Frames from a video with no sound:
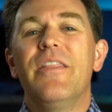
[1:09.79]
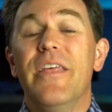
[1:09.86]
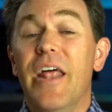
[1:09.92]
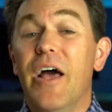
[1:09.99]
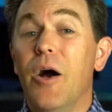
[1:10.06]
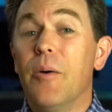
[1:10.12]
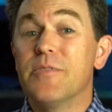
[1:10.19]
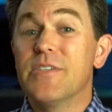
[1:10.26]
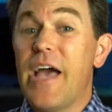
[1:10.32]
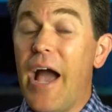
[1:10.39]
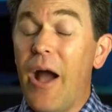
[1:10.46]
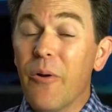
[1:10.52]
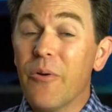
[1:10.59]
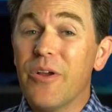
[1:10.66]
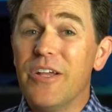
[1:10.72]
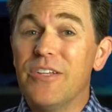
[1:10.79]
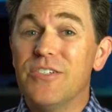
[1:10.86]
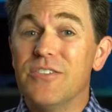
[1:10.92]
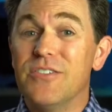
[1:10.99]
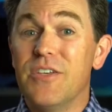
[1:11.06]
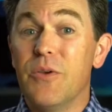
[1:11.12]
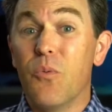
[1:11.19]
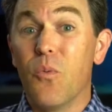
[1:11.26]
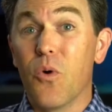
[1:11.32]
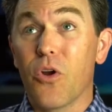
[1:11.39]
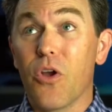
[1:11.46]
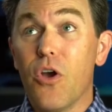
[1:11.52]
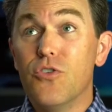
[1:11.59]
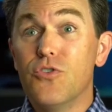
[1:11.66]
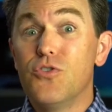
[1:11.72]
that helps our agency
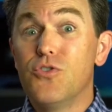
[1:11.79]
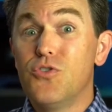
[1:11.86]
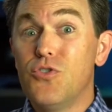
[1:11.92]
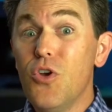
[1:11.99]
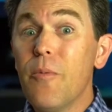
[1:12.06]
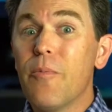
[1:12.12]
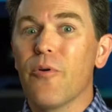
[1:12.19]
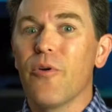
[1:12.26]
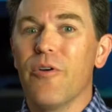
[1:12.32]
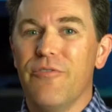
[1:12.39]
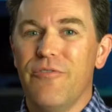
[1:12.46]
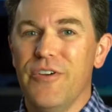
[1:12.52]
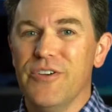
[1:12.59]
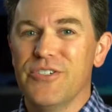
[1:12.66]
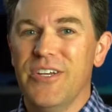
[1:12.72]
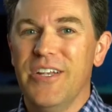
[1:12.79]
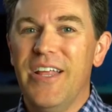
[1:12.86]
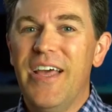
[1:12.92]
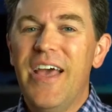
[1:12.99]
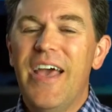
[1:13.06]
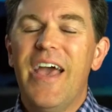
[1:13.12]
work super efficient,